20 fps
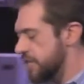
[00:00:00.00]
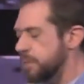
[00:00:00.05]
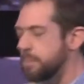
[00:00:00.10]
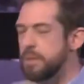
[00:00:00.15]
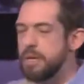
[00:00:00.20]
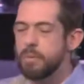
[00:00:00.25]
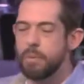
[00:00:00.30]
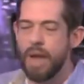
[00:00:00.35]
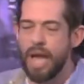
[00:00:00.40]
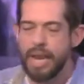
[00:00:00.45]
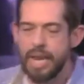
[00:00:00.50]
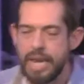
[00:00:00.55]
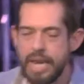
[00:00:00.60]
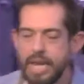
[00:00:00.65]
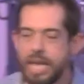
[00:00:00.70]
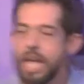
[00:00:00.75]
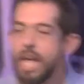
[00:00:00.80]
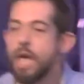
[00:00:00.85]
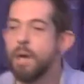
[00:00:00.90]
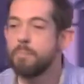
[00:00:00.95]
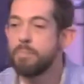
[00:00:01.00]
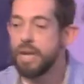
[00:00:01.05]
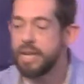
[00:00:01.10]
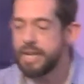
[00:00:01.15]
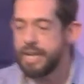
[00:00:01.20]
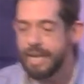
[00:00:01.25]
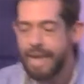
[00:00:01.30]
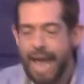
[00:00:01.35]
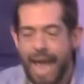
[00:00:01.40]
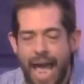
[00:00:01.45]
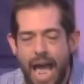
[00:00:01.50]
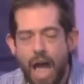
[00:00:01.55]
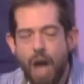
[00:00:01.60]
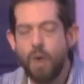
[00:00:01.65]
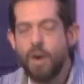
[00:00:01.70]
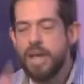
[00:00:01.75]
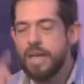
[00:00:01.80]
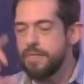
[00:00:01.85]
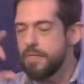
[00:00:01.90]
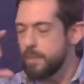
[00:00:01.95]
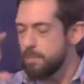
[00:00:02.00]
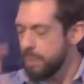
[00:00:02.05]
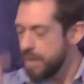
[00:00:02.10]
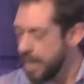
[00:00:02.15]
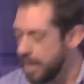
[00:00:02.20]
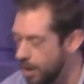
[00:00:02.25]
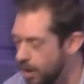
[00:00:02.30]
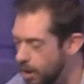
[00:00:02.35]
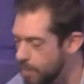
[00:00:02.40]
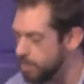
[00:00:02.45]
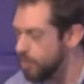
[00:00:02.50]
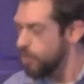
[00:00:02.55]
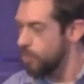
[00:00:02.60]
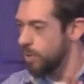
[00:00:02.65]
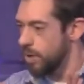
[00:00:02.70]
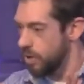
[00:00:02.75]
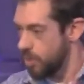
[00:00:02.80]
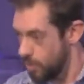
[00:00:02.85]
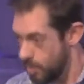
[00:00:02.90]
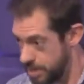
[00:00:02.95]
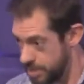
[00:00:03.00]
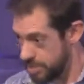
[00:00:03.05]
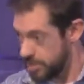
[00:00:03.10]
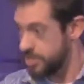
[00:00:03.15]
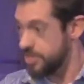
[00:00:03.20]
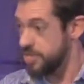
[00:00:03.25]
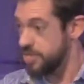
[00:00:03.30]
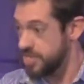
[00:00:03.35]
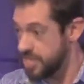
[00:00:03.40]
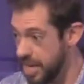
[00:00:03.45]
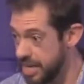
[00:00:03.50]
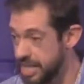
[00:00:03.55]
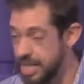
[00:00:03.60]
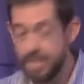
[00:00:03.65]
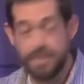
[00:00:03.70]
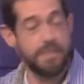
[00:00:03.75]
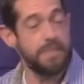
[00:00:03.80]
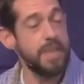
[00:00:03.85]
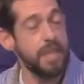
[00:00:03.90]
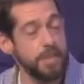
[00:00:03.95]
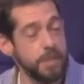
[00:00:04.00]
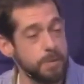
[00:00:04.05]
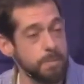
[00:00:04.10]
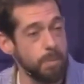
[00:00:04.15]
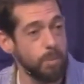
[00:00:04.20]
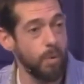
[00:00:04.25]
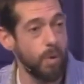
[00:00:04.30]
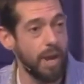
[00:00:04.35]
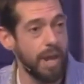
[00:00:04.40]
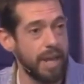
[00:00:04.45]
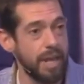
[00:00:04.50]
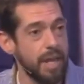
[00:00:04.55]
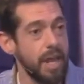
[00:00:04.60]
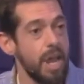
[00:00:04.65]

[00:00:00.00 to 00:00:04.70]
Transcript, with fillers: to be ready, but now in the parable we're going to study at this point,